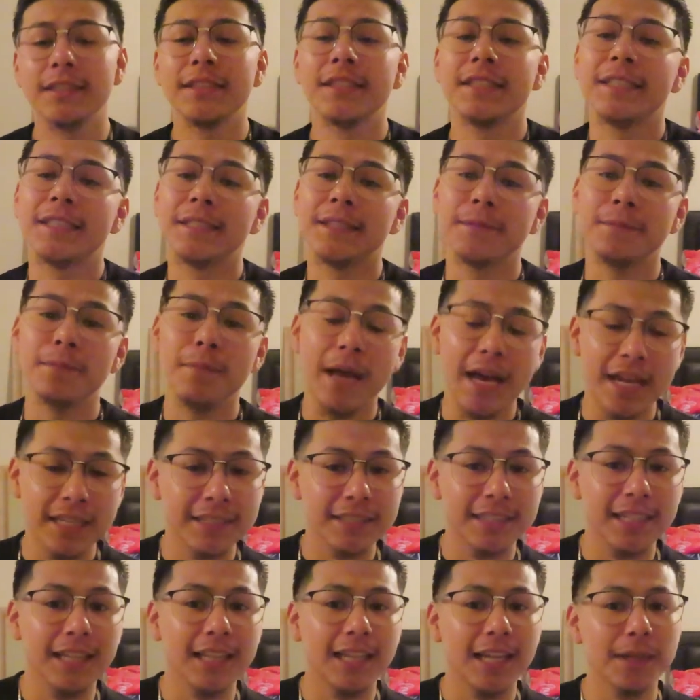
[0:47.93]

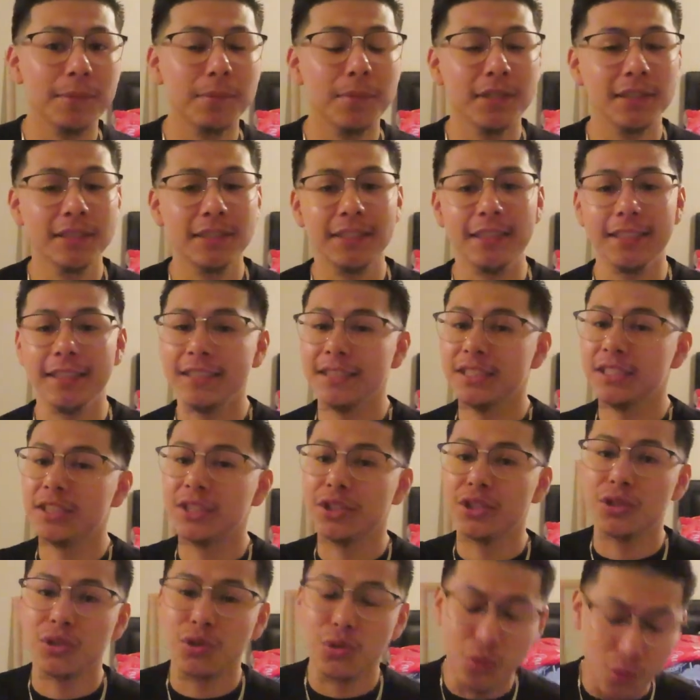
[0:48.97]
smash that like button and
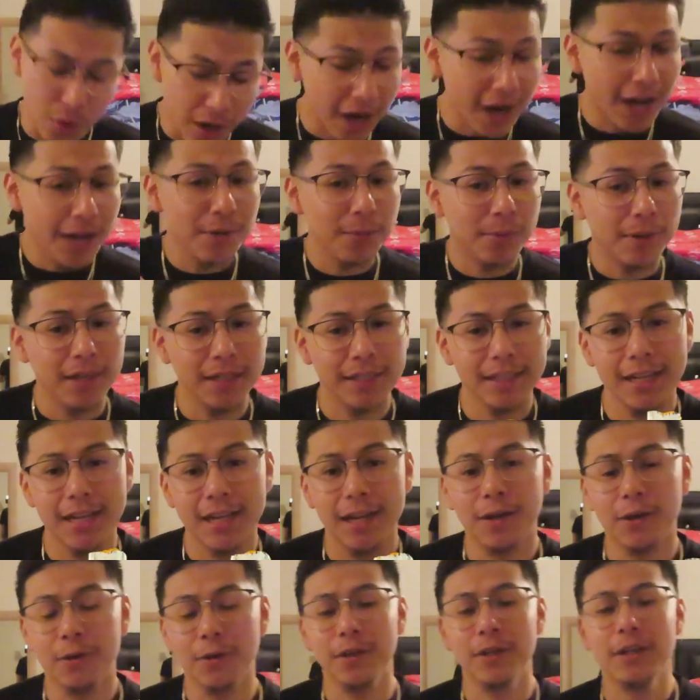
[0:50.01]
subscribe right
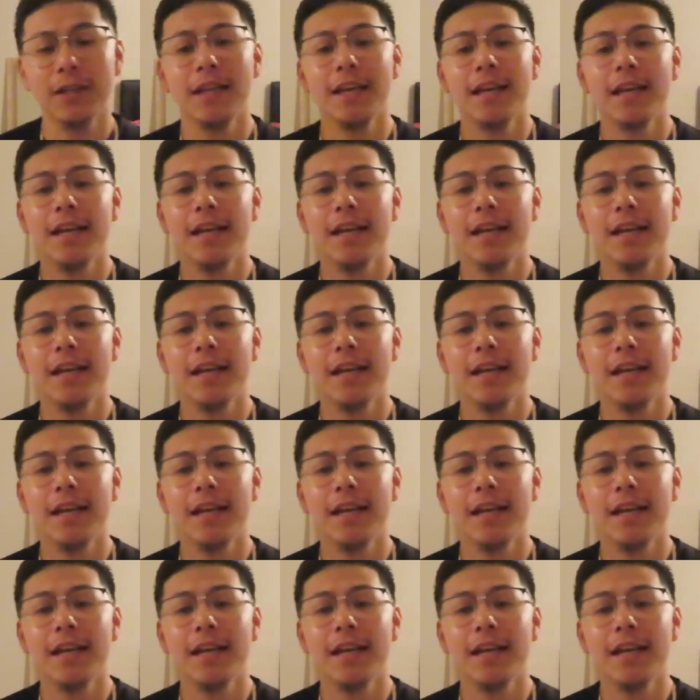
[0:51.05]
now,